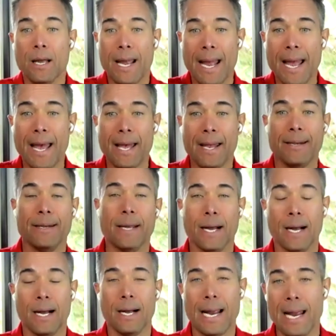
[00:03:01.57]
and
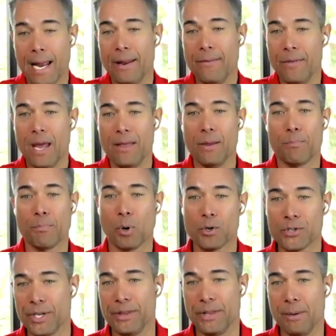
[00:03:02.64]
the
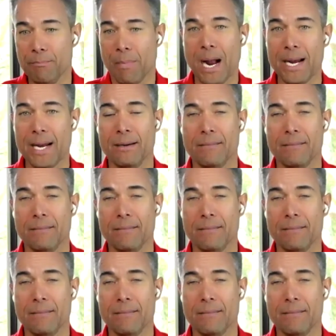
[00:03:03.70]
person that might,